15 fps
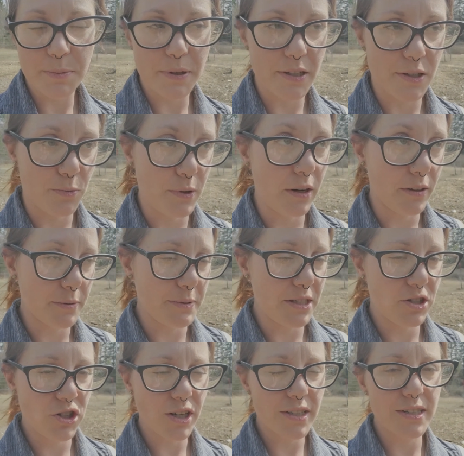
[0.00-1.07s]
because we got them as
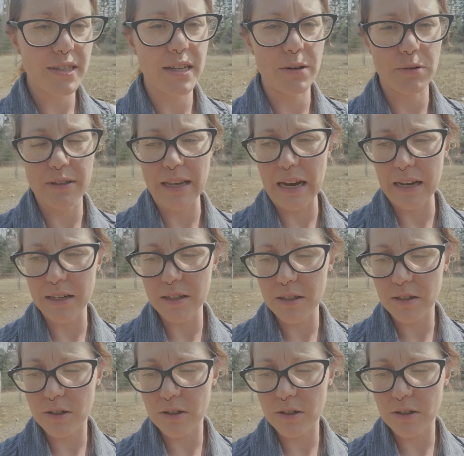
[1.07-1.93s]
chicks and they were that